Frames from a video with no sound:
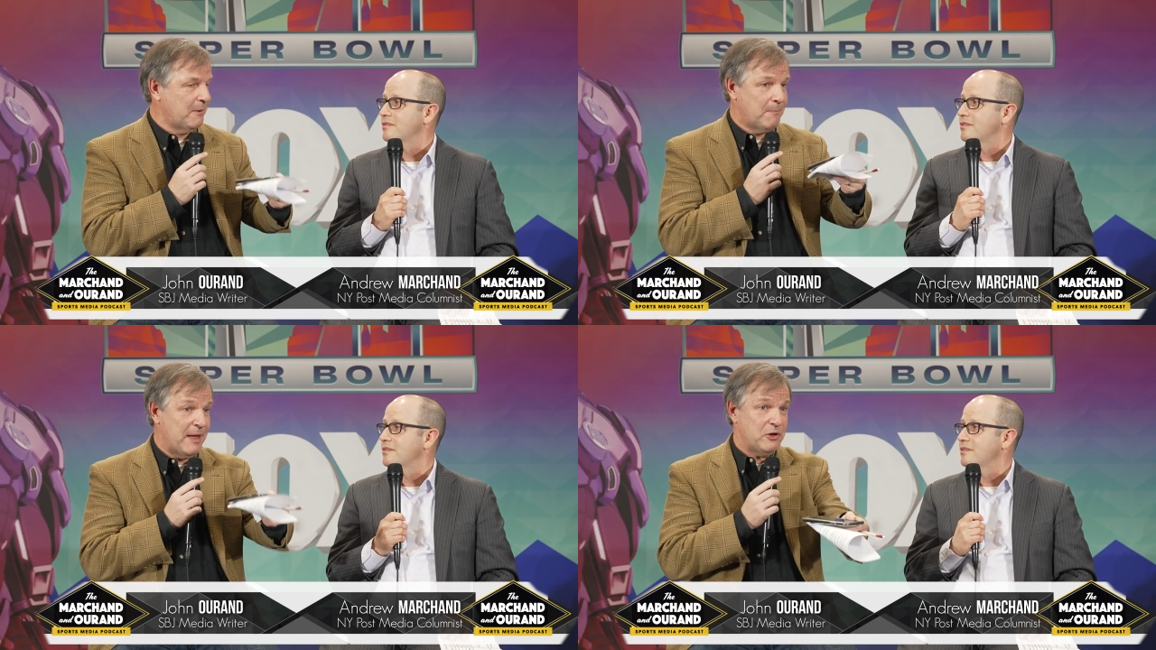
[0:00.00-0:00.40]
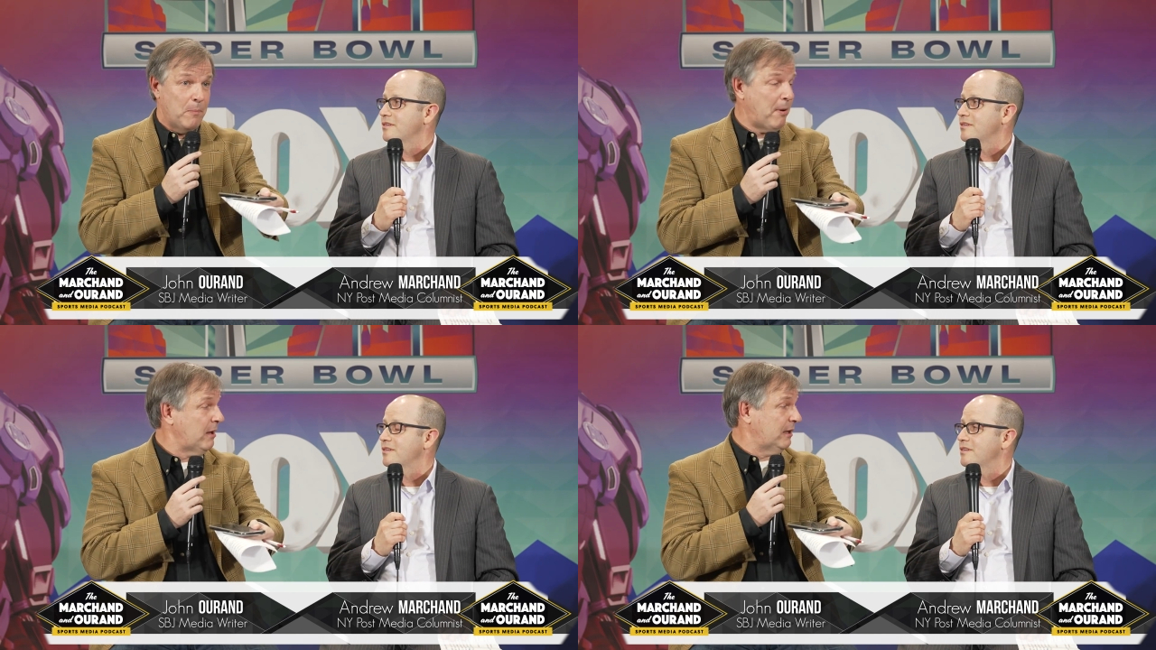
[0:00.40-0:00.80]

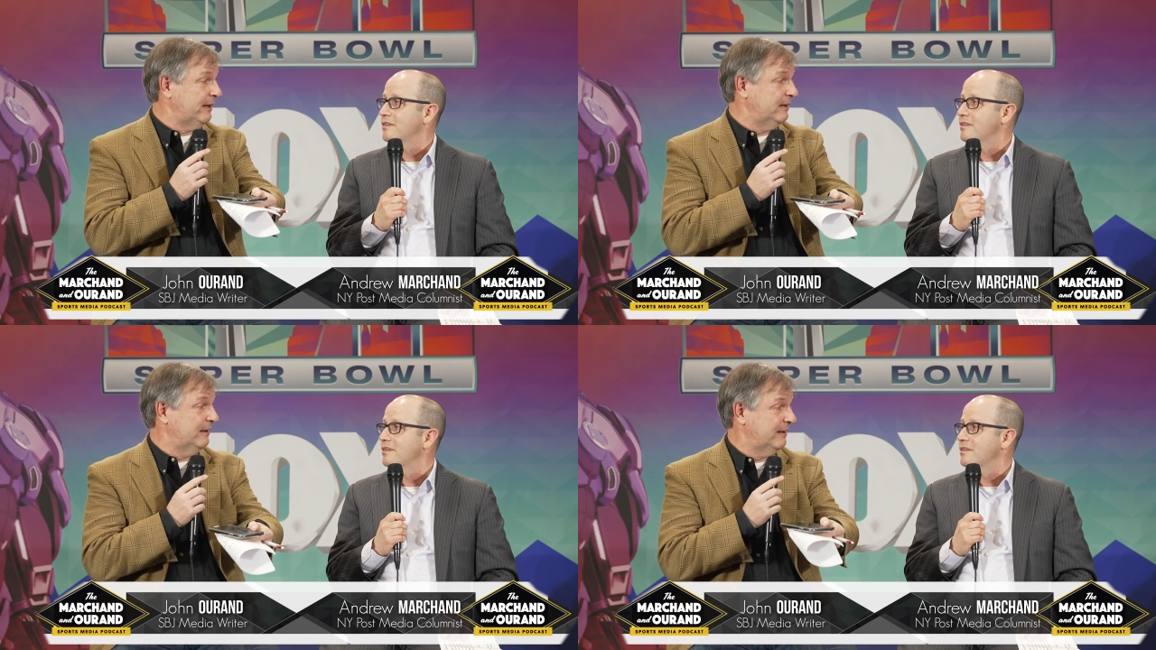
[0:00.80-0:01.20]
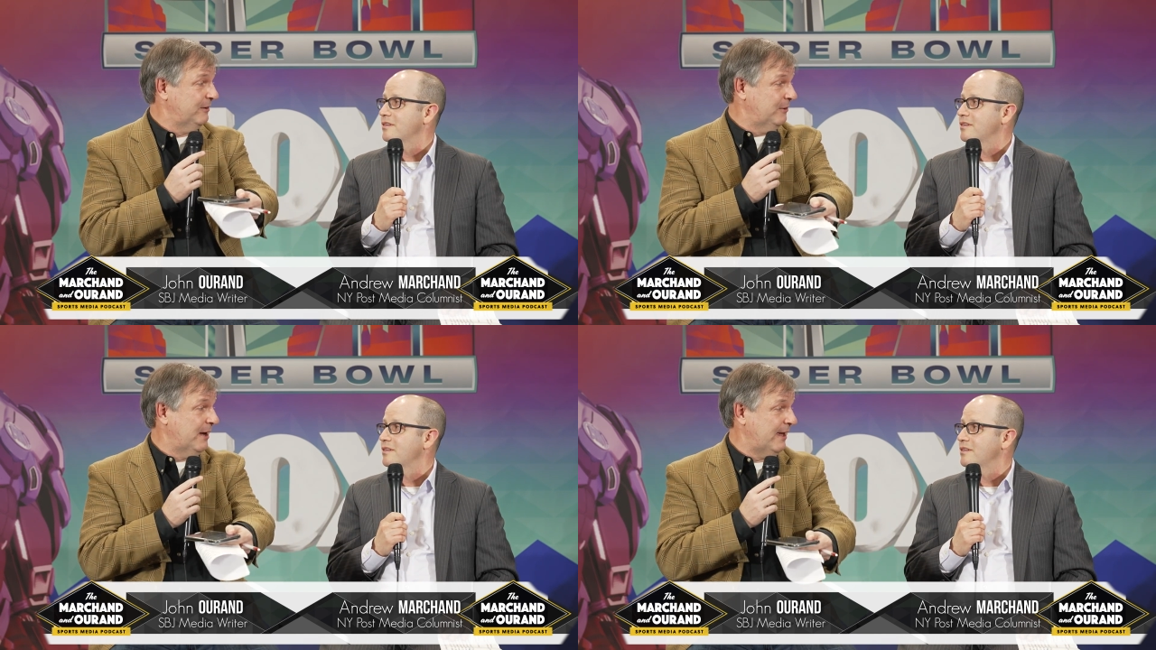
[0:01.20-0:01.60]
Speaker 1: Michael Buckland
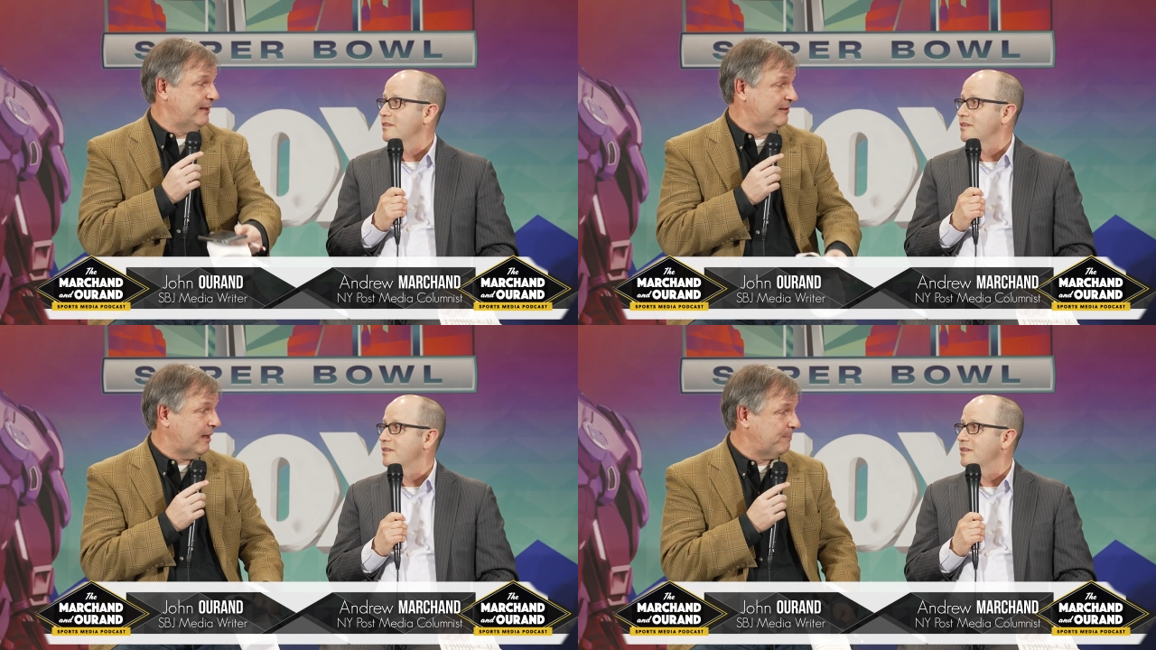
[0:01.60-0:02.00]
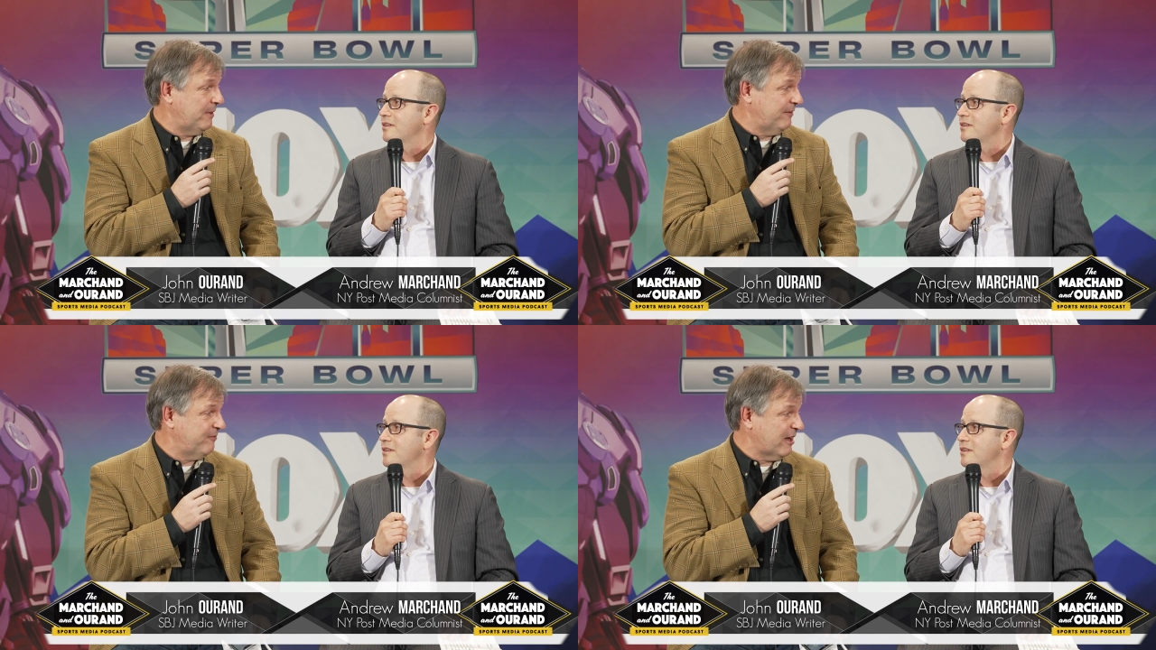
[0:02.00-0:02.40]
who uh, heads up
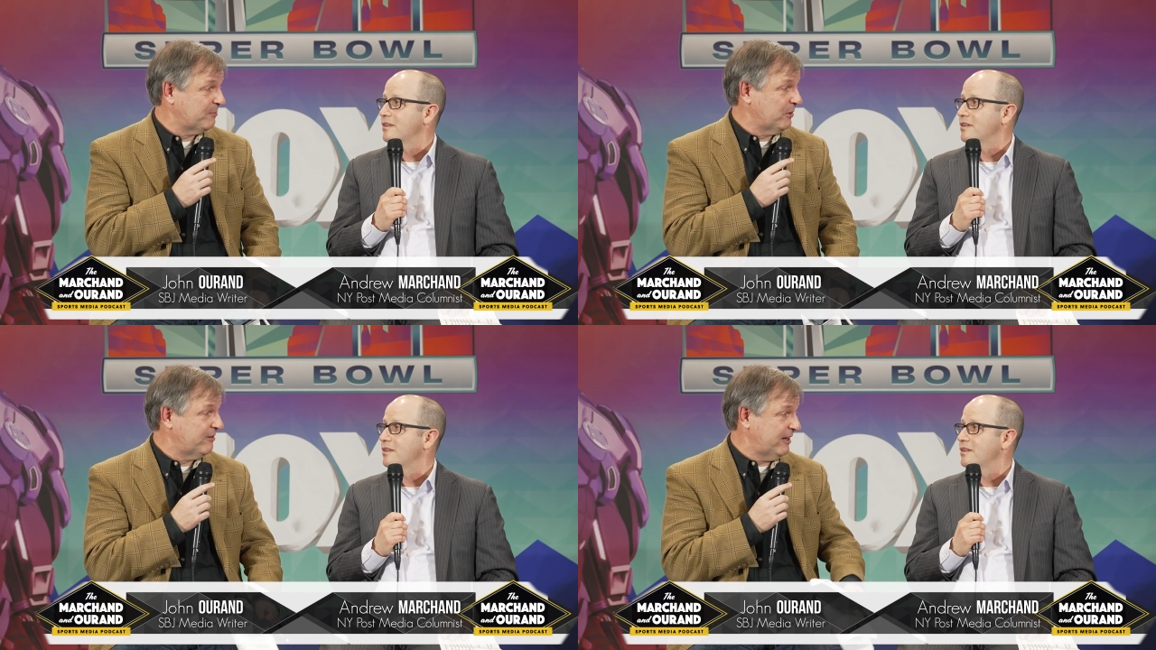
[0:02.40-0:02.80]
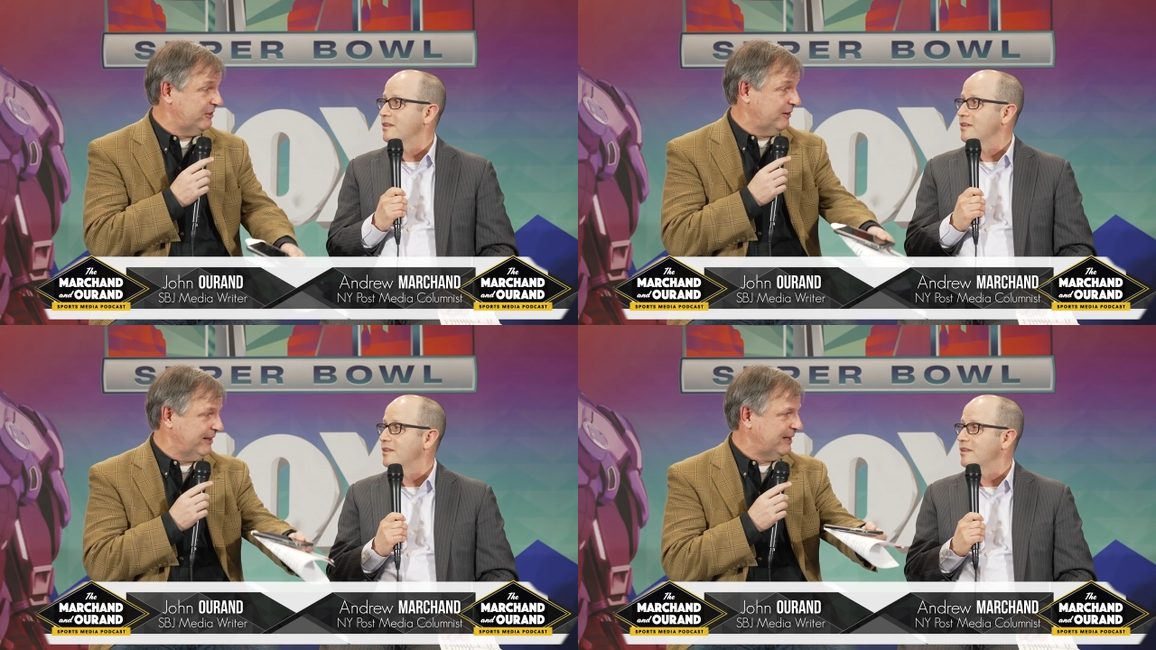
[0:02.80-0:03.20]
uh, Fox Sports
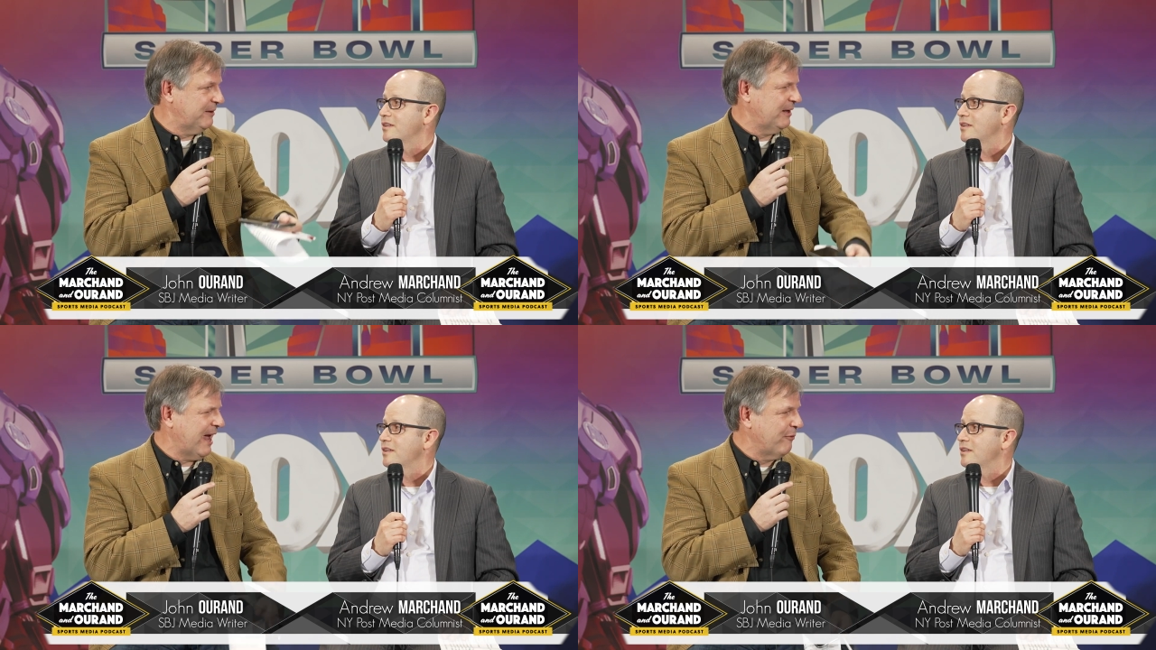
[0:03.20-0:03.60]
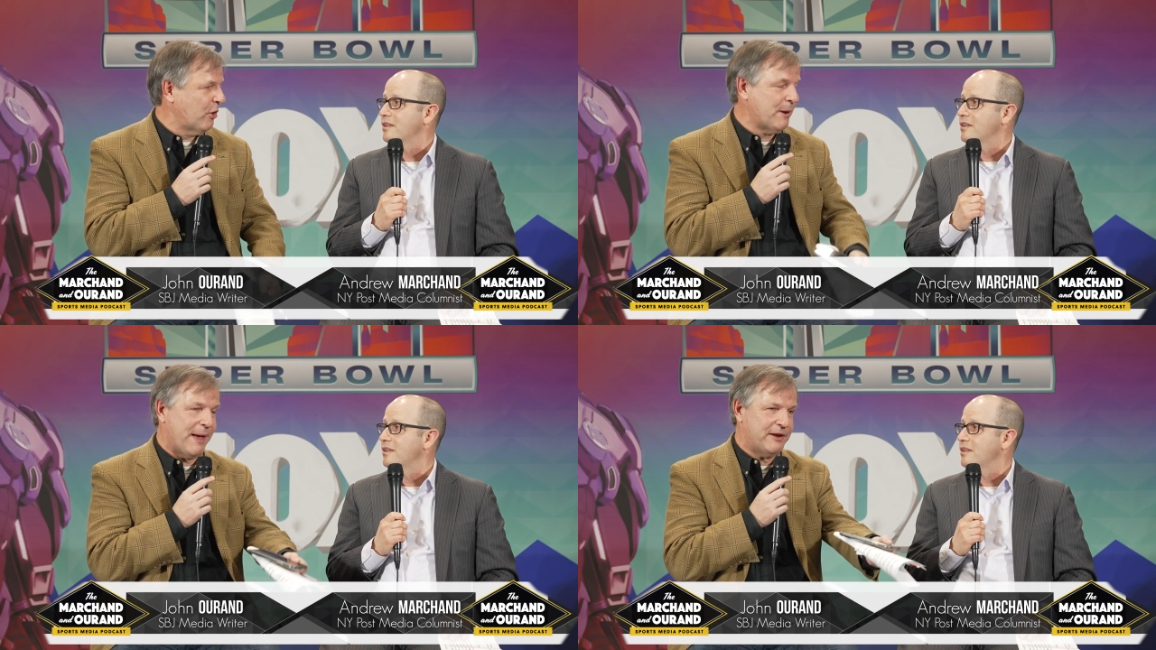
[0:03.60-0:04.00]
Digital. He, I
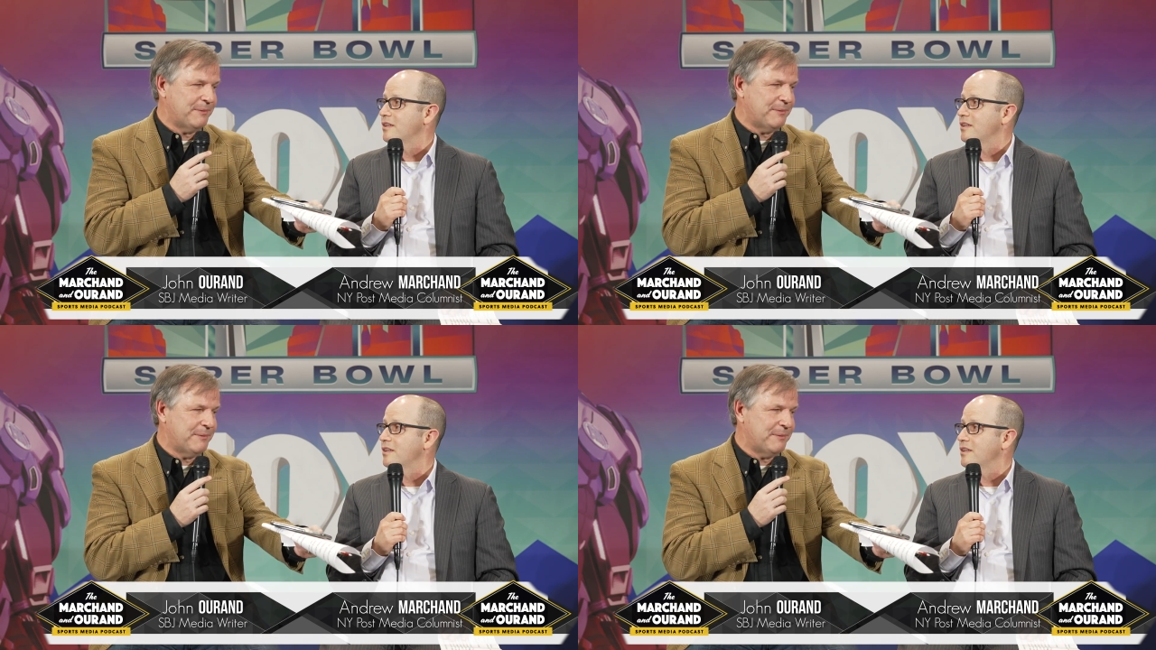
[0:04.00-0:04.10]
wrote about